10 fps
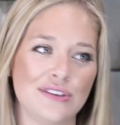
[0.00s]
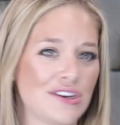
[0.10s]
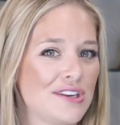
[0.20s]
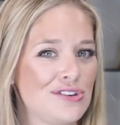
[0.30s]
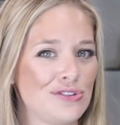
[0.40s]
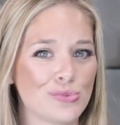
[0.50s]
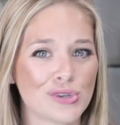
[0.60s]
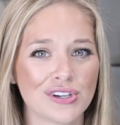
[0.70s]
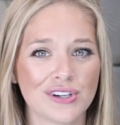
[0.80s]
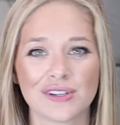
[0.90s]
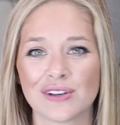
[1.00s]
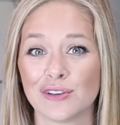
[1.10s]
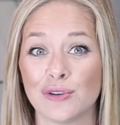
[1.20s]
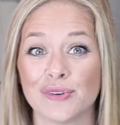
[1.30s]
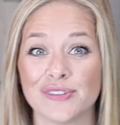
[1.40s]
You can use Word,
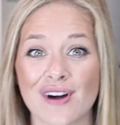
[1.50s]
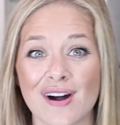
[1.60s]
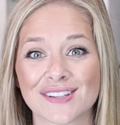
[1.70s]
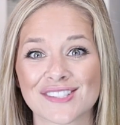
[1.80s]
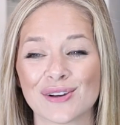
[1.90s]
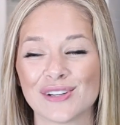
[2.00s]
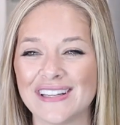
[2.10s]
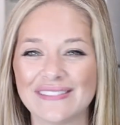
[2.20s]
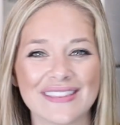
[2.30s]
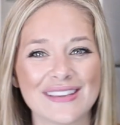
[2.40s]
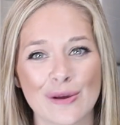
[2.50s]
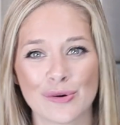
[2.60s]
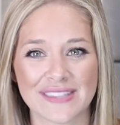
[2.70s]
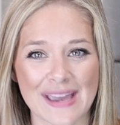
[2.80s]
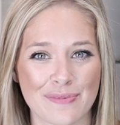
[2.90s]
Google Docs, or even the
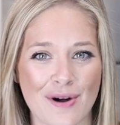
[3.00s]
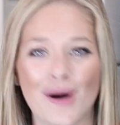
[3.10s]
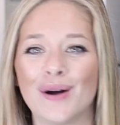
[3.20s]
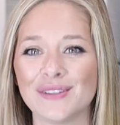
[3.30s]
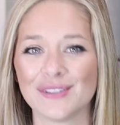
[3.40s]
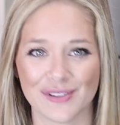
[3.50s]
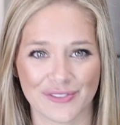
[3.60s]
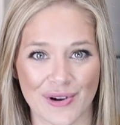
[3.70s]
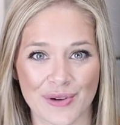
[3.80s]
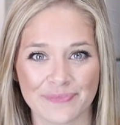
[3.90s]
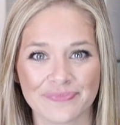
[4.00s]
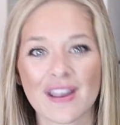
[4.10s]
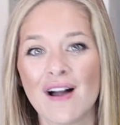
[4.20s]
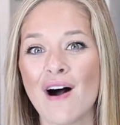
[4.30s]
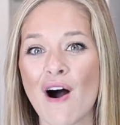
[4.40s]
Notes app on your phone.
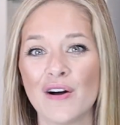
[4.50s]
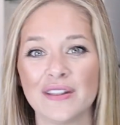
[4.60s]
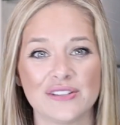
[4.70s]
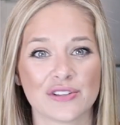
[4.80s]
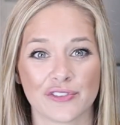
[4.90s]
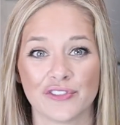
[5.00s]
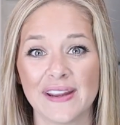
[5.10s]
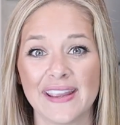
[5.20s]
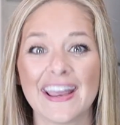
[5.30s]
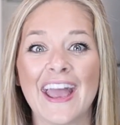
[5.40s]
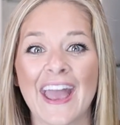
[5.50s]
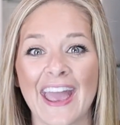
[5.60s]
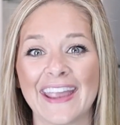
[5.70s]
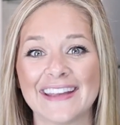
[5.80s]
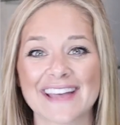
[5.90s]
All of these are free,
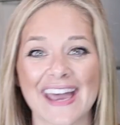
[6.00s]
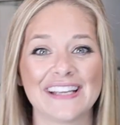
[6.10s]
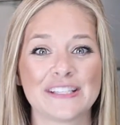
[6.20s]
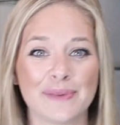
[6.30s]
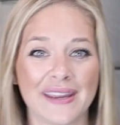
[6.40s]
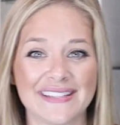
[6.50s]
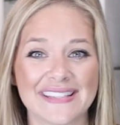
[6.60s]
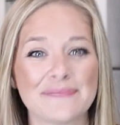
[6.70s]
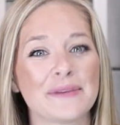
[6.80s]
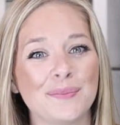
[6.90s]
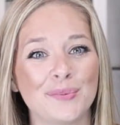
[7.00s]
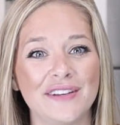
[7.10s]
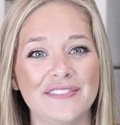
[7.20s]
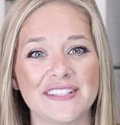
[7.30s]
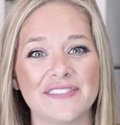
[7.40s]
and I explained in my
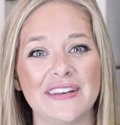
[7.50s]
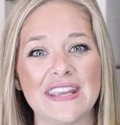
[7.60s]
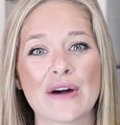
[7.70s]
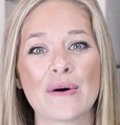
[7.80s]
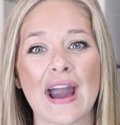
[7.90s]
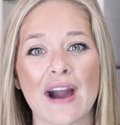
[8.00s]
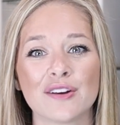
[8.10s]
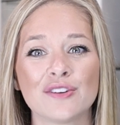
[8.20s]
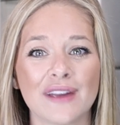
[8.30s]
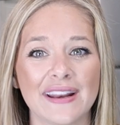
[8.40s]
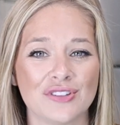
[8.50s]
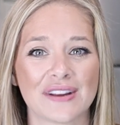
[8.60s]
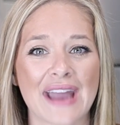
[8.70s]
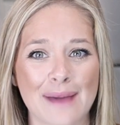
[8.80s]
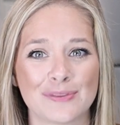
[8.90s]
previous video how to write your
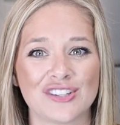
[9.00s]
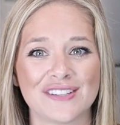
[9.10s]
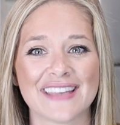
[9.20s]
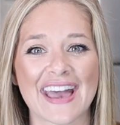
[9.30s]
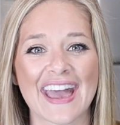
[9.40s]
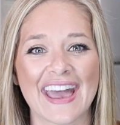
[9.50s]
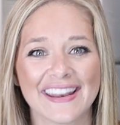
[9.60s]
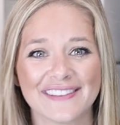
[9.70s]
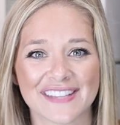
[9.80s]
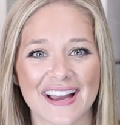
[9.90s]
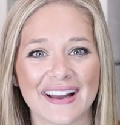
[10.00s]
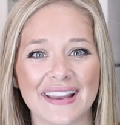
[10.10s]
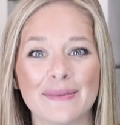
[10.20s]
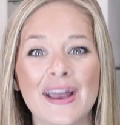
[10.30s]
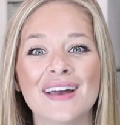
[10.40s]
captions ahead of
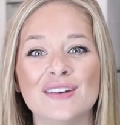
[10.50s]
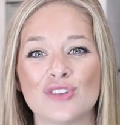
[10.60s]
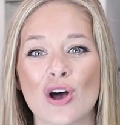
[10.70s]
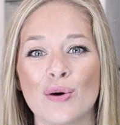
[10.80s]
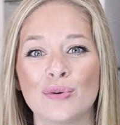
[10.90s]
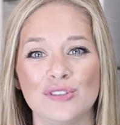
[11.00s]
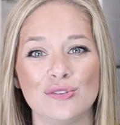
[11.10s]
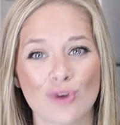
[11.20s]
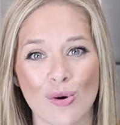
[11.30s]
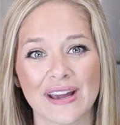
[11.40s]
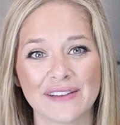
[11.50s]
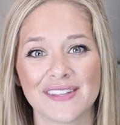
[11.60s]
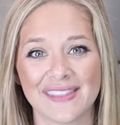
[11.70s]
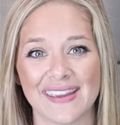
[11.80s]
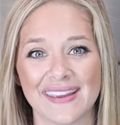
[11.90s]
time so you don't have
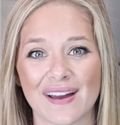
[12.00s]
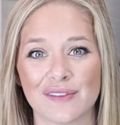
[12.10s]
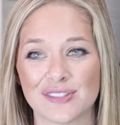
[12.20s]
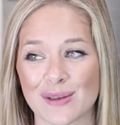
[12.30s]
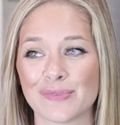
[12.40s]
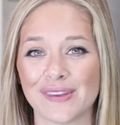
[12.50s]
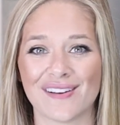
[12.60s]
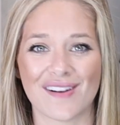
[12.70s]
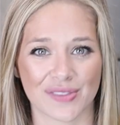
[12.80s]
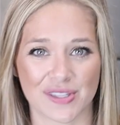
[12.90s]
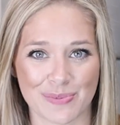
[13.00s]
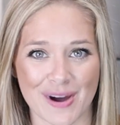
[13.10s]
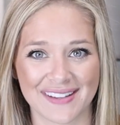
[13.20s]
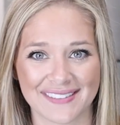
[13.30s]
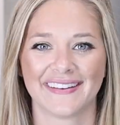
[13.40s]
to think of something on the spot.